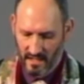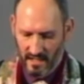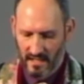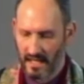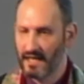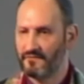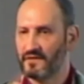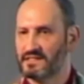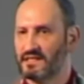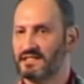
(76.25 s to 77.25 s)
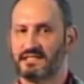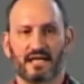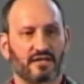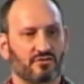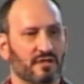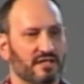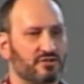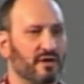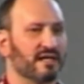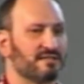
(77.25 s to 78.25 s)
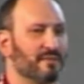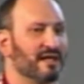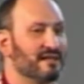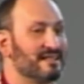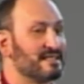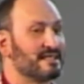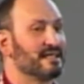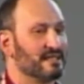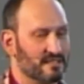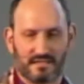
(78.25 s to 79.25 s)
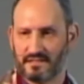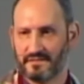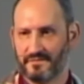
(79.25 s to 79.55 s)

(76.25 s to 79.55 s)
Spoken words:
life is a sexually transmitted disease.